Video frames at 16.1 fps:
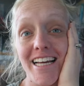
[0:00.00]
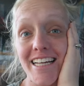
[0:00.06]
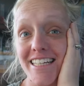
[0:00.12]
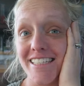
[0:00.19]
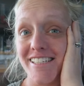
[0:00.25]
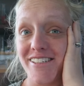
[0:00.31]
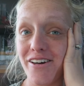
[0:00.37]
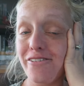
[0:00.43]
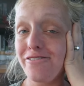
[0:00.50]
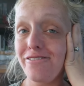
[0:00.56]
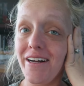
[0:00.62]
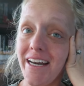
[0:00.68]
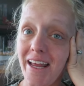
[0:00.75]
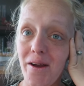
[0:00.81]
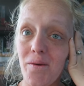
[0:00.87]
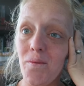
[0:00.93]
It is so
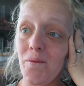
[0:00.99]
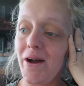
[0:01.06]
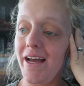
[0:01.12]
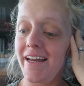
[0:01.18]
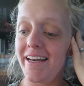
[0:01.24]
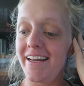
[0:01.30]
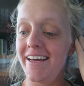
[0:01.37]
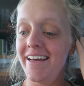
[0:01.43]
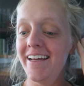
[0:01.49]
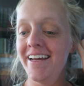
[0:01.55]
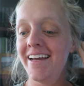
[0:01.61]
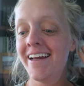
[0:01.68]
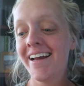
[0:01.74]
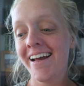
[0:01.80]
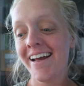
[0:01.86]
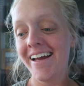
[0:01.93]
funny when
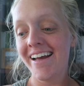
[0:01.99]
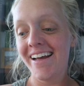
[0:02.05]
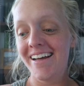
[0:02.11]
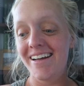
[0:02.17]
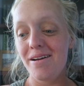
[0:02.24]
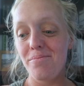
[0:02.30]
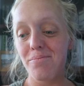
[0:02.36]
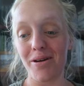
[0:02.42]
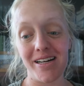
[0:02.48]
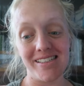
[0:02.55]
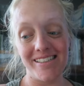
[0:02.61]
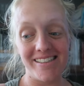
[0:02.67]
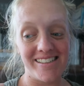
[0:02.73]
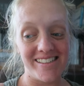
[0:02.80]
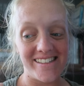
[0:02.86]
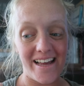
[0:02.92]

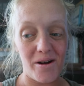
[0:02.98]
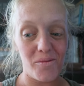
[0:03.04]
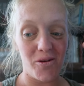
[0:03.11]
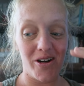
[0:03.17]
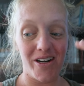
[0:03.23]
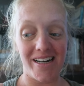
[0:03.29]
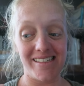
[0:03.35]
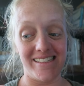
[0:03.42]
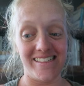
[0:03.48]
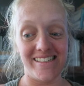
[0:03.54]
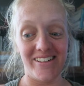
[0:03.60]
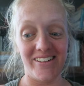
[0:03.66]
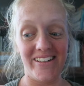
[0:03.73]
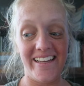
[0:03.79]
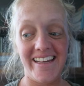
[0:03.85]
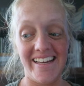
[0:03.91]
presents that weren't
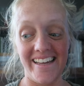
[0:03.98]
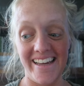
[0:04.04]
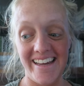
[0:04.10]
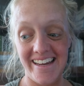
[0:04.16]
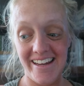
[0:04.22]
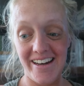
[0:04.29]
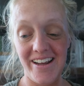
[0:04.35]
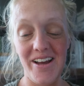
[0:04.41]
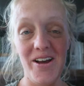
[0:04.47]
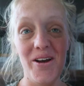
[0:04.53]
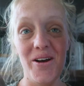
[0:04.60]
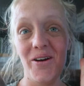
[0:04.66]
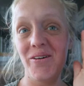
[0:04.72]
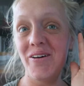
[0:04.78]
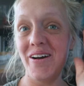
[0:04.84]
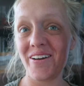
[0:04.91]
necessarily a hit
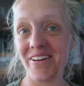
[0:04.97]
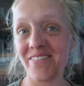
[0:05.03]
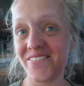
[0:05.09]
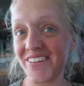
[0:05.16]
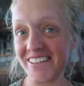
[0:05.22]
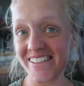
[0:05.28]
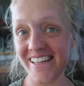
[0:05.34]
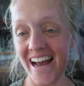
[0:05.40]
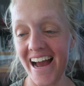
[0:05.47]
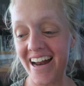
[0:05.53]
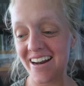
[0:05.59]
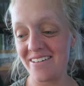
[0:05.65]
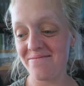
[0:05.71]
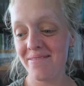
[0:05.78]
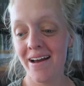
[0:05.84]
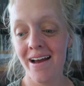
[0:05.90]
when you first got
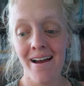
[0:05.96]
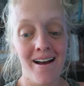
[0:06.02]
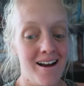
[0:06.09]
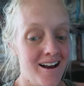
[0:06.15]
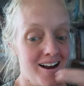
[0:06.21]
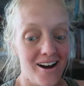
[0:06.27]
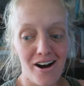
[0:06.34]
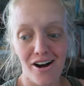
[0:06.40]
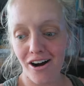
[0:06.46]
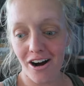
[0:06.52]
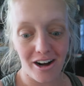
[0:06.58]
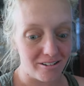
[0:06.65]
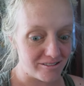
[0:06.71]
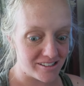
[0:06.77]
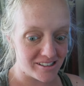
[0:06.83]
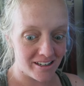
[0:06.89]
them,
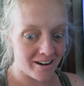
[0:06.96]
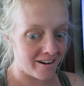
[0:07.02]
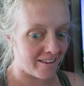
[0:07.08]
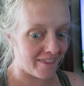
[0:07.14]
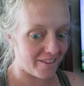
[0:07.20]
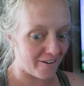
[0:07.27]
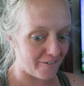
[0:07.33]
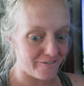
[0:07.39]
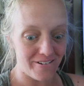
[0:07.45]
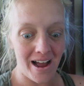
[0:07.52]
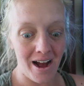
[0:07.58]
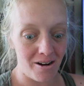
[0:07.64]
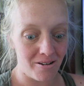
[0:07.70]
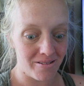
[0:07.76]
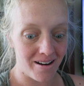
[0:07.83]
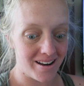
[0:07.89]
all of a sudden they're
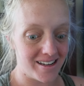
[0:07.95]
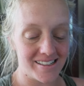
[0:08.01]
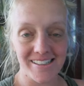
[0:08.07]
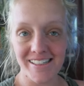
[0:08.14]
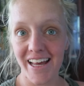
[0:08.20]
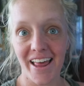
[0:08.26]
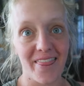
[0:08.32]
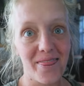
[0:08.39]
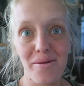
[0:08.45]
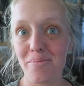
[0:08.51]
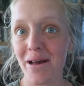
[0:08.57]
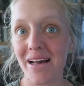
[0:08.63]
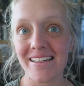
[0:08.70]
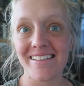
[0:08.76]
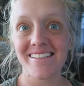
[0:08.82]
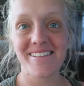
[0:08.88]
found and it's like the
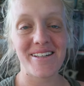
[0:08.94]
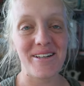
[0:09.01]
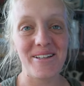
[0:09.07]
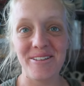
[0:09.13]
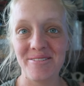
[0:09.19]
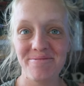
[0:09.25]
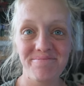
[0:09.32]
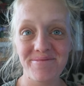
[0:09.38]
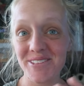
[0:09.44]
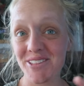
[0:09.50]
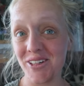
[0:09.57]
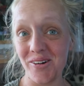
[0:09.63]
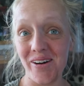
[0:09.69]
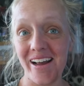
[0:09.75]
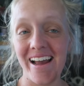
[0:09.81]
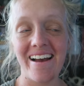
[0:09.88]
best
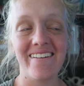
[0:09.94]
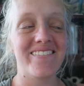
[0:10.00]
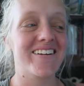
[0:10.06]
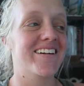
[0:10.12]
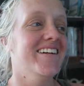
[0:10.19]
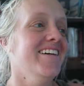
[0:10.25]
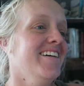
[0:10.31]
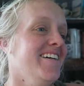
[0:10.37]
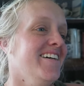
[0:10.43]
toy ever.